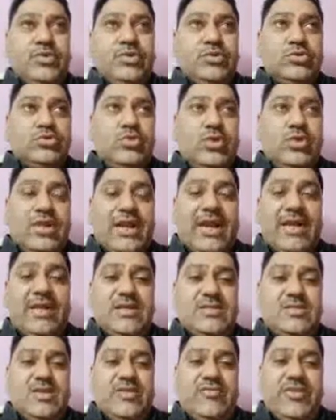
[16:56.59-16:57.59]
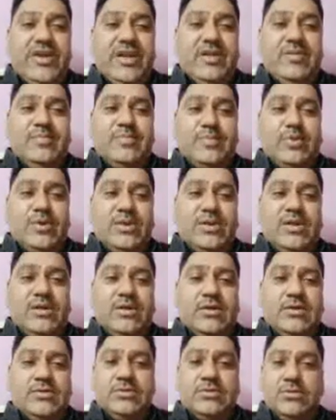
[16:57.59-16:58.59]
So land is a very important
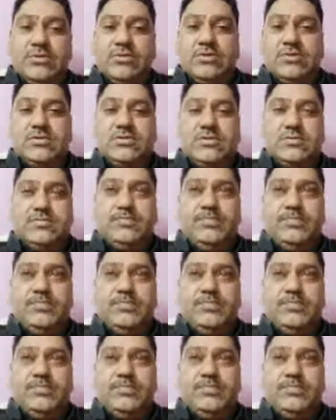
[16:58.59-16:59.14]
resource.